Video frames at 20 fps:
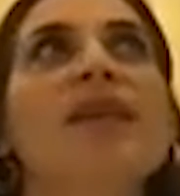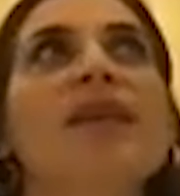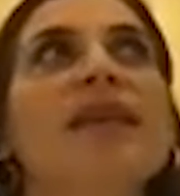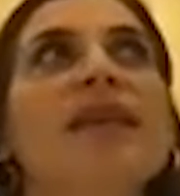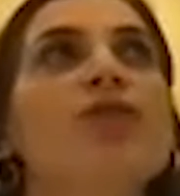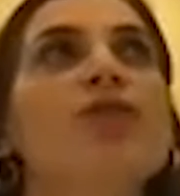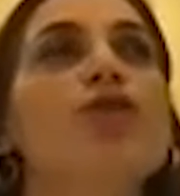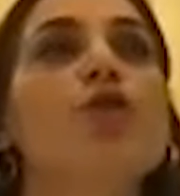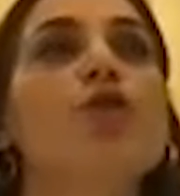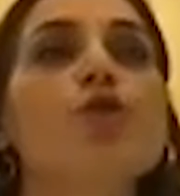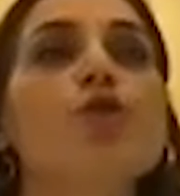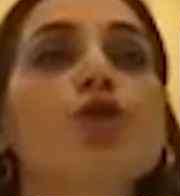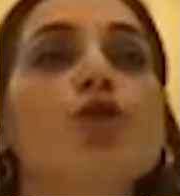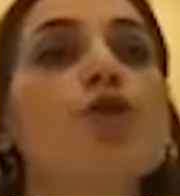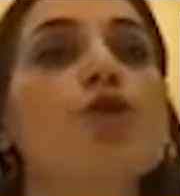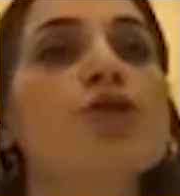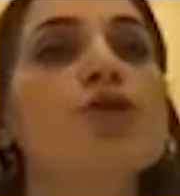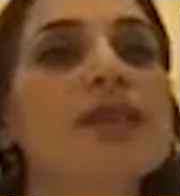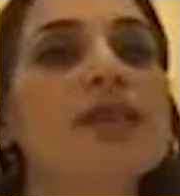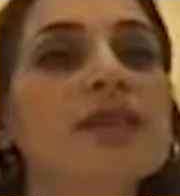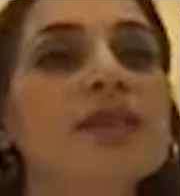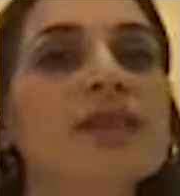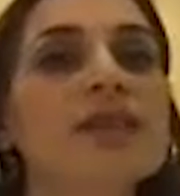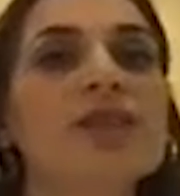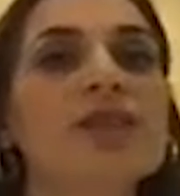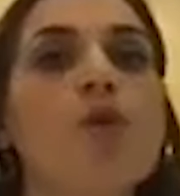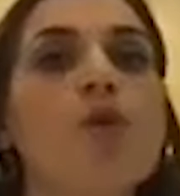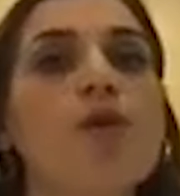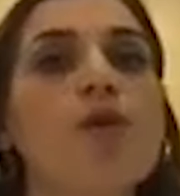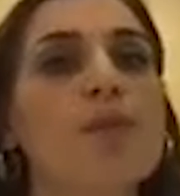cross-curricular
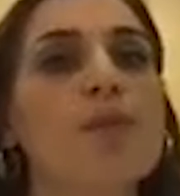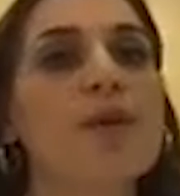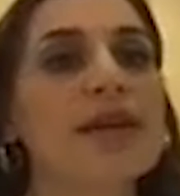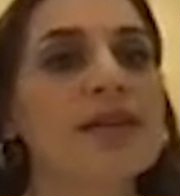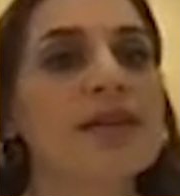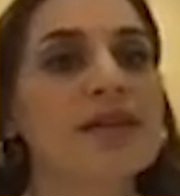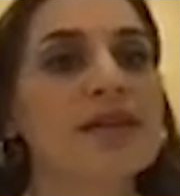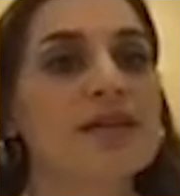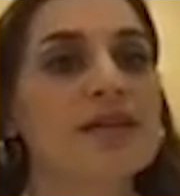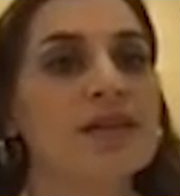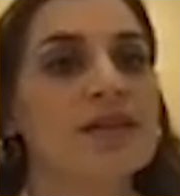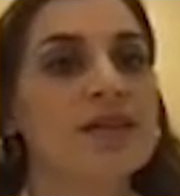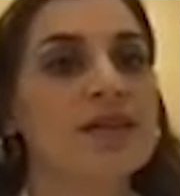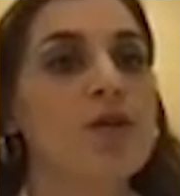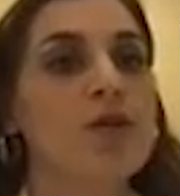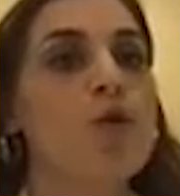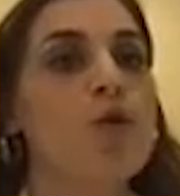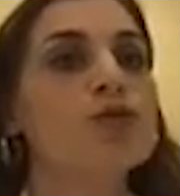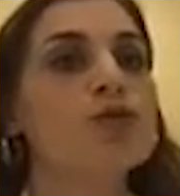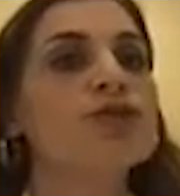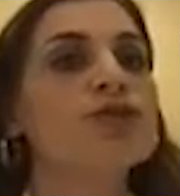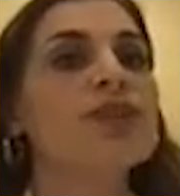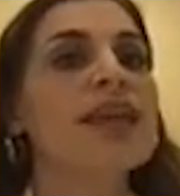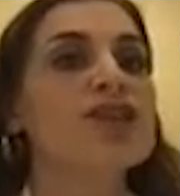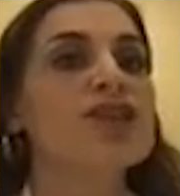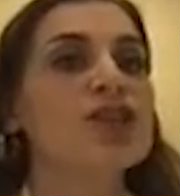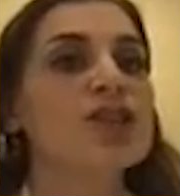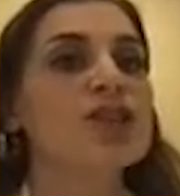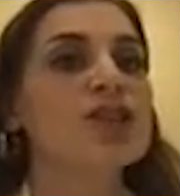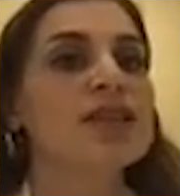
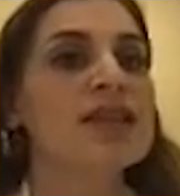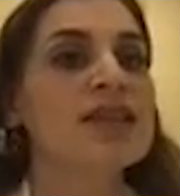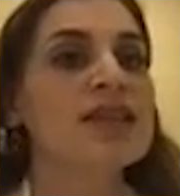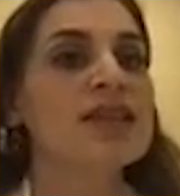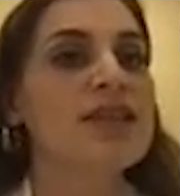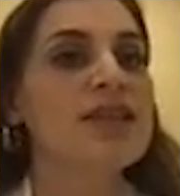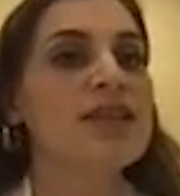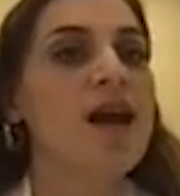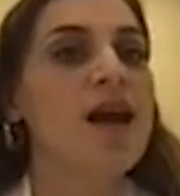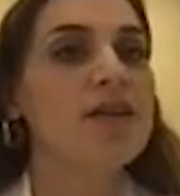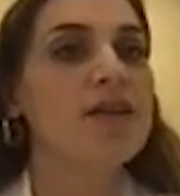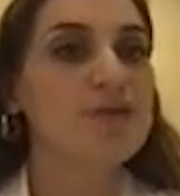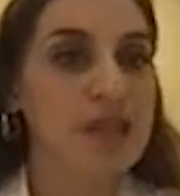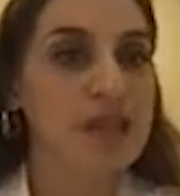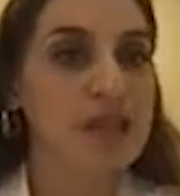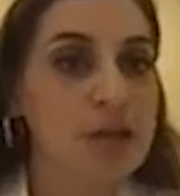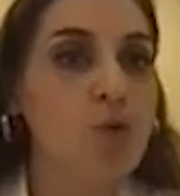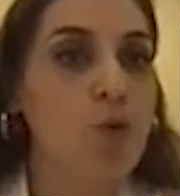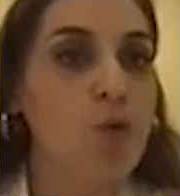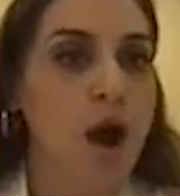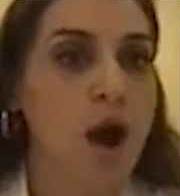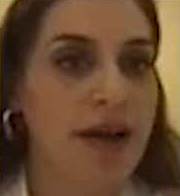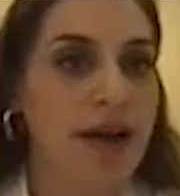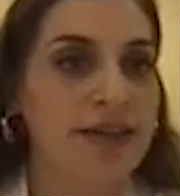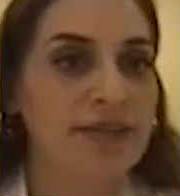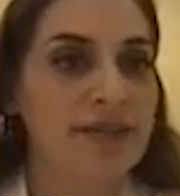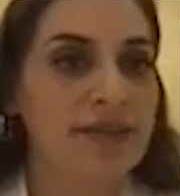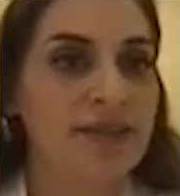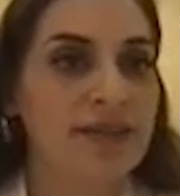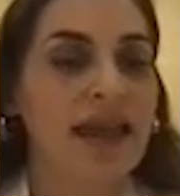coordination is required,
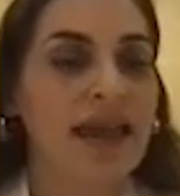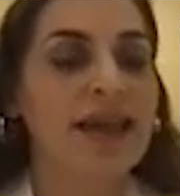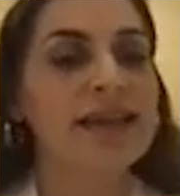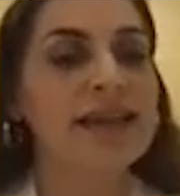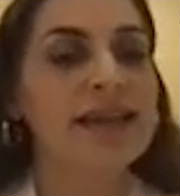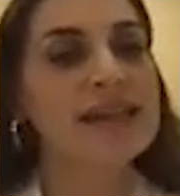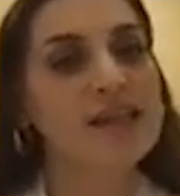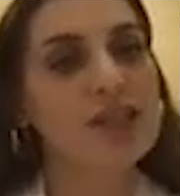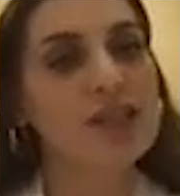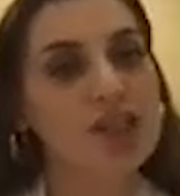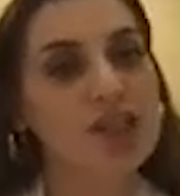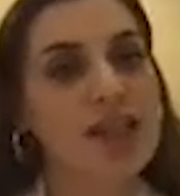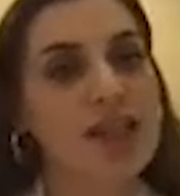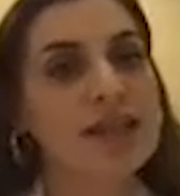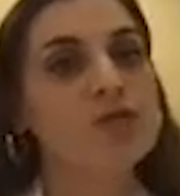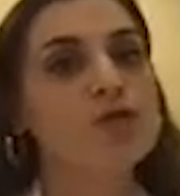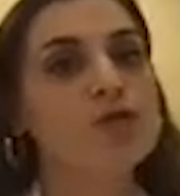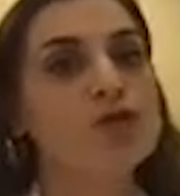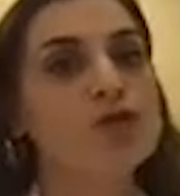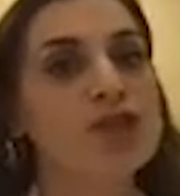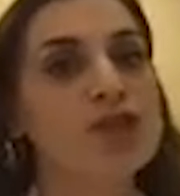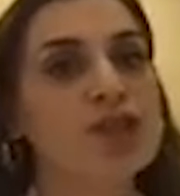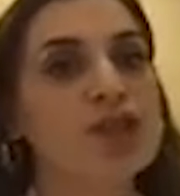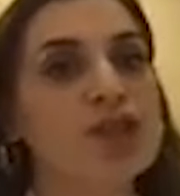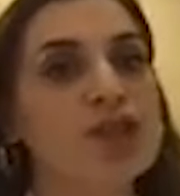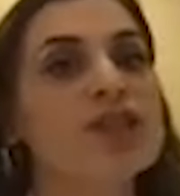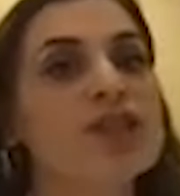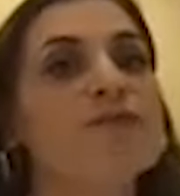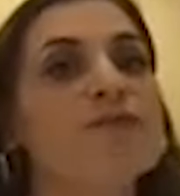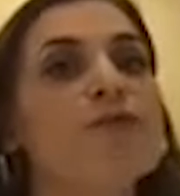and English language
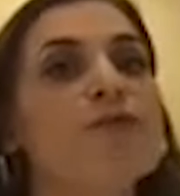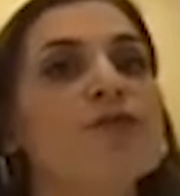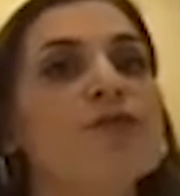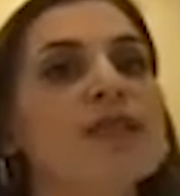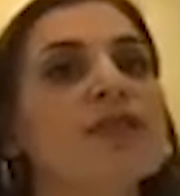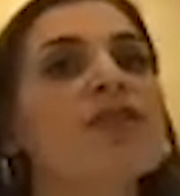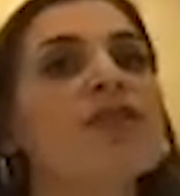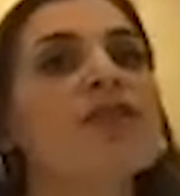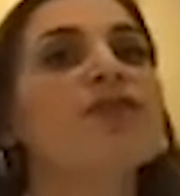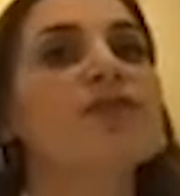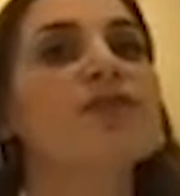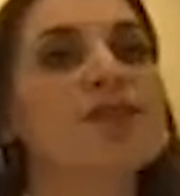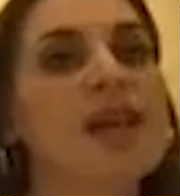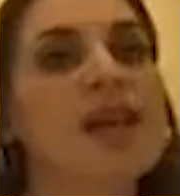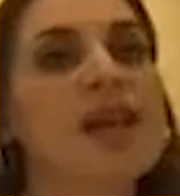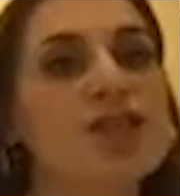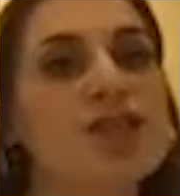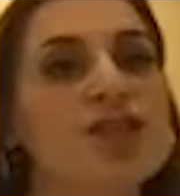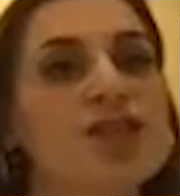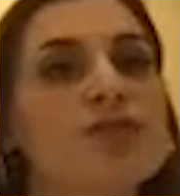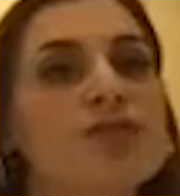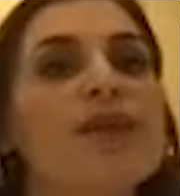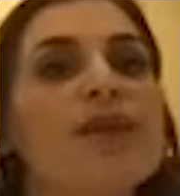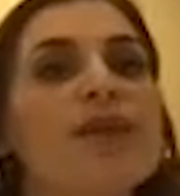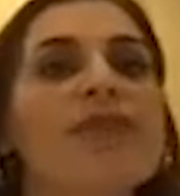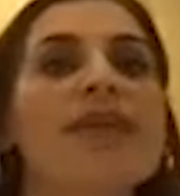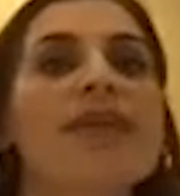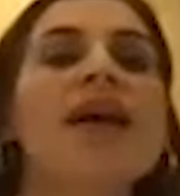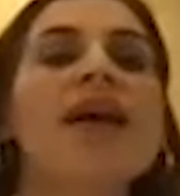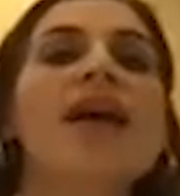teachers work in coordination with
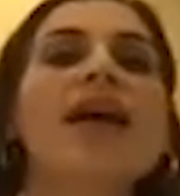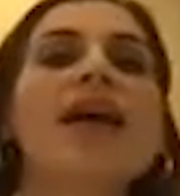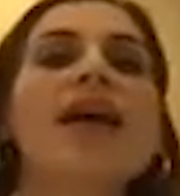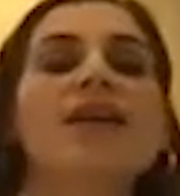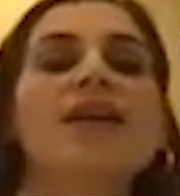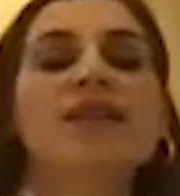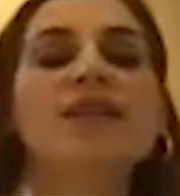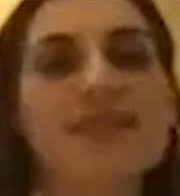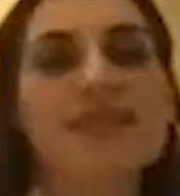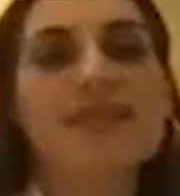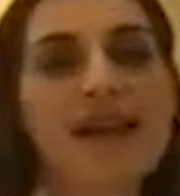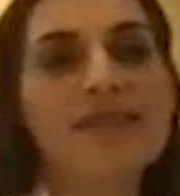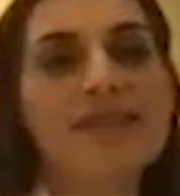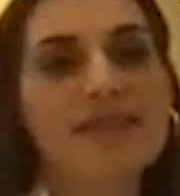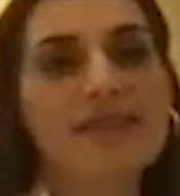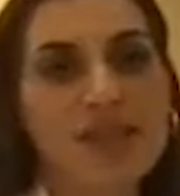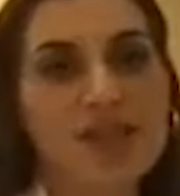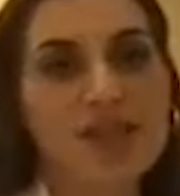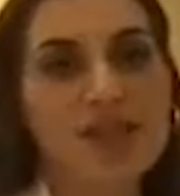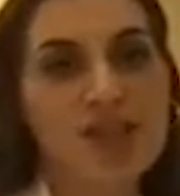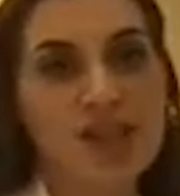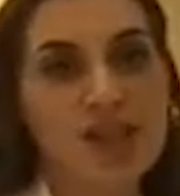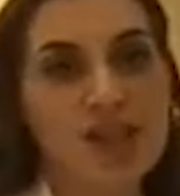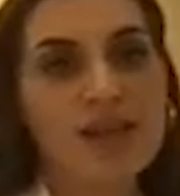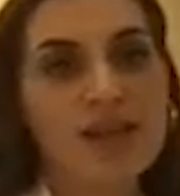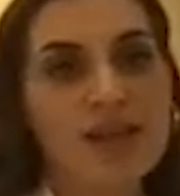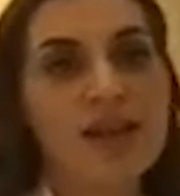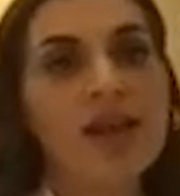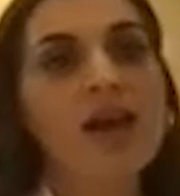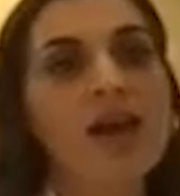a content
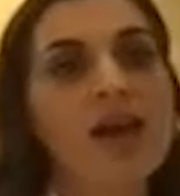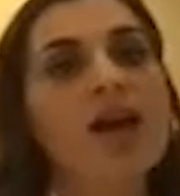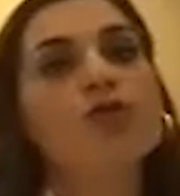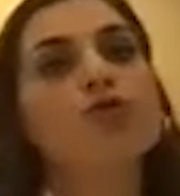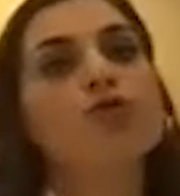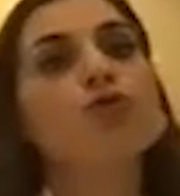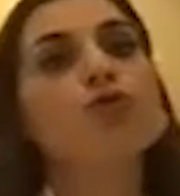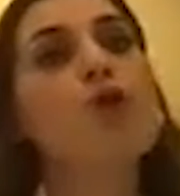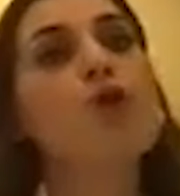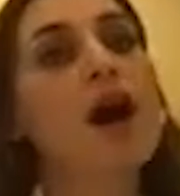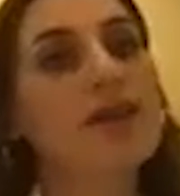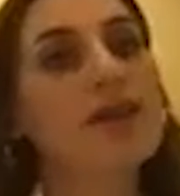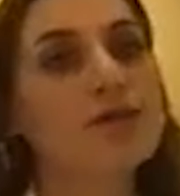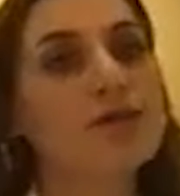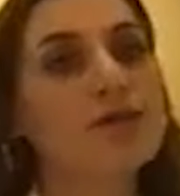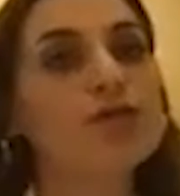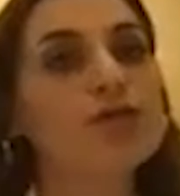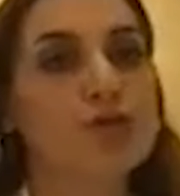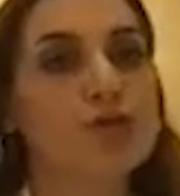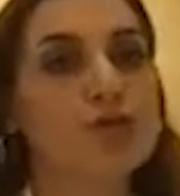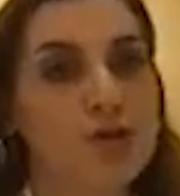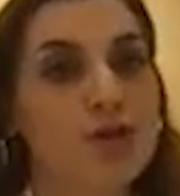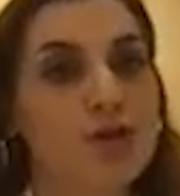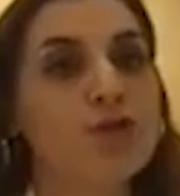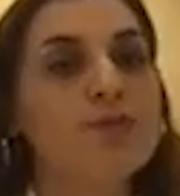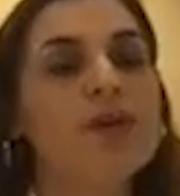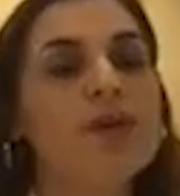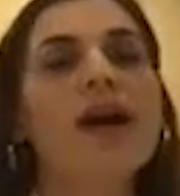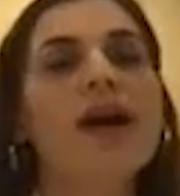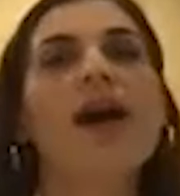teaching throughout the
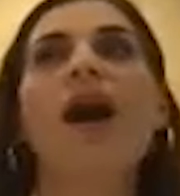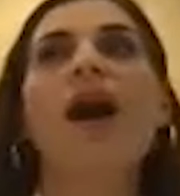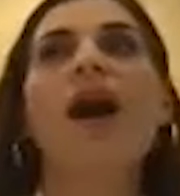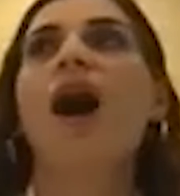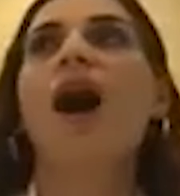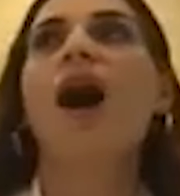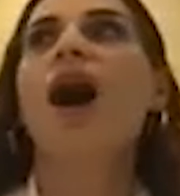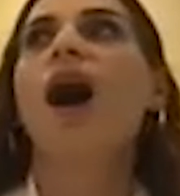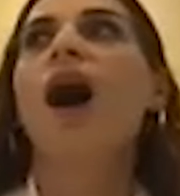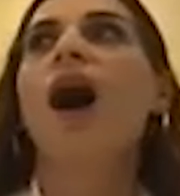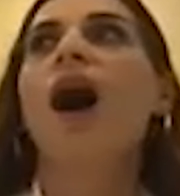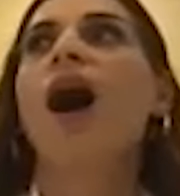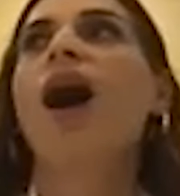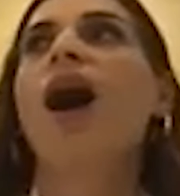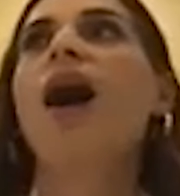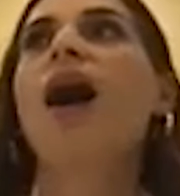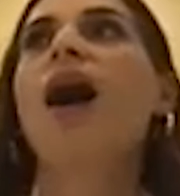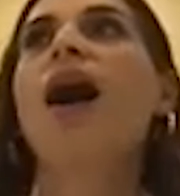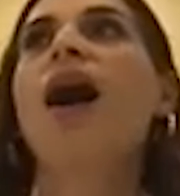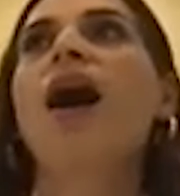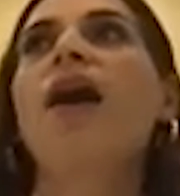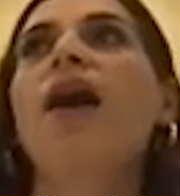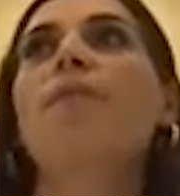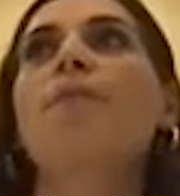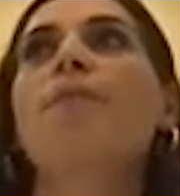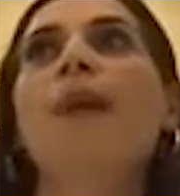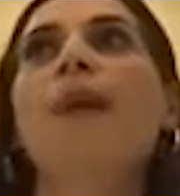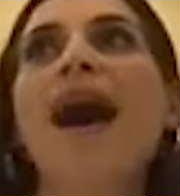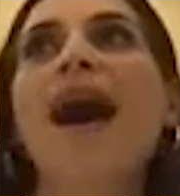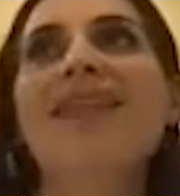term.
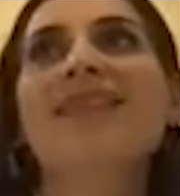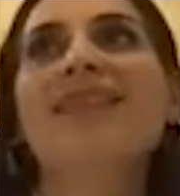But